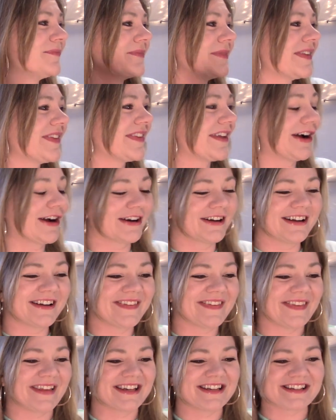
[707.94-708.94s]
Sorry,
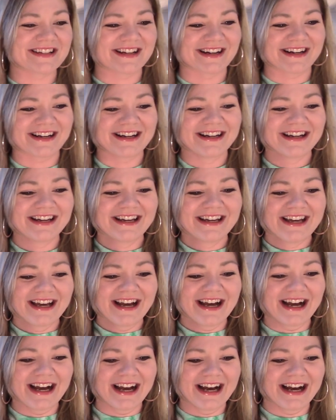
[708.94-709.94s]
Cinder.
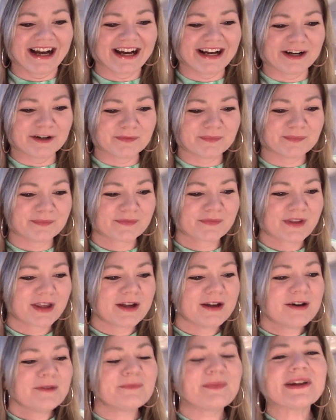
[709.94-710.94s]

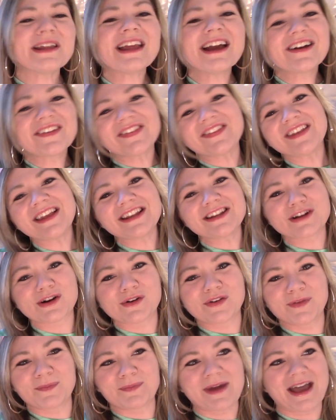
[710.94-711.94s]
But yeah,
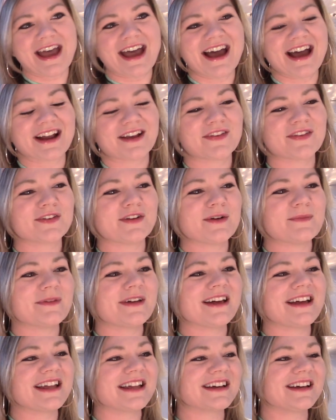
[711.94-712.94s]
Cinder's back. So I'm
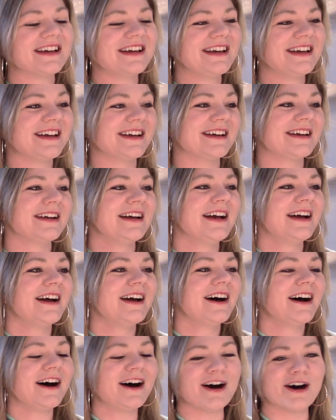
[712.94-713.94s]
like,
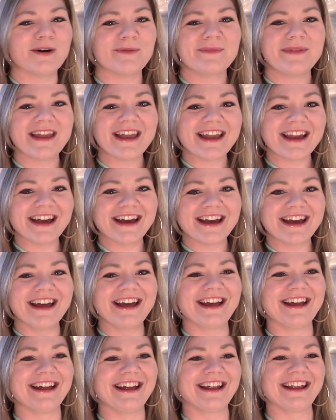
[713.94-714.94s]
oh man.
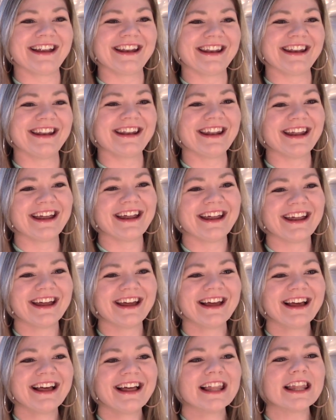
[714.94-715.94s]

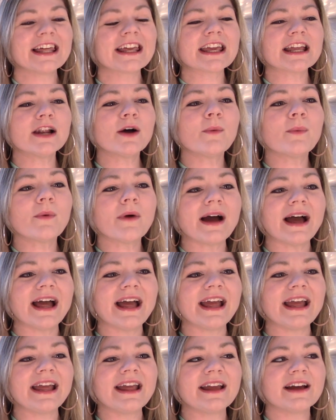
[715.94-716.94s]
Like, in a
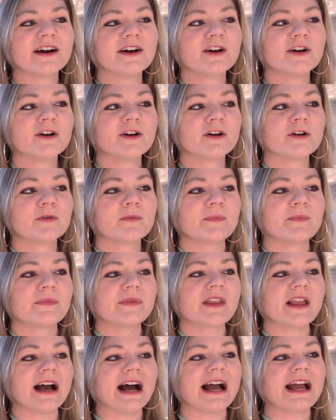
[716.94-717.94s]
way,
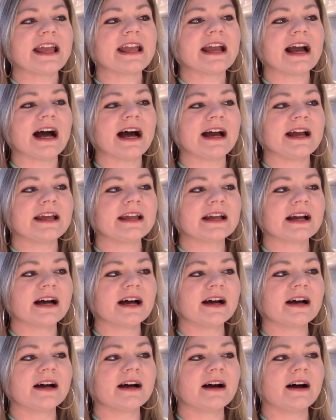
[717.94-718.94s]
I
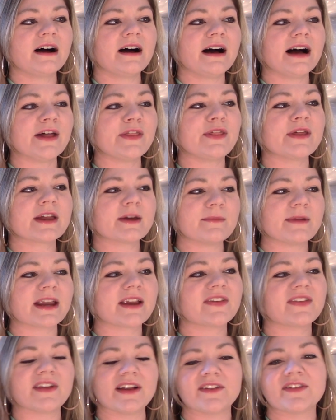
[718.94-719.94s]
think it
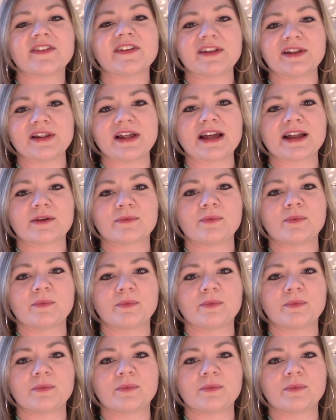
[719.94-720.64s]
makes sense that, like,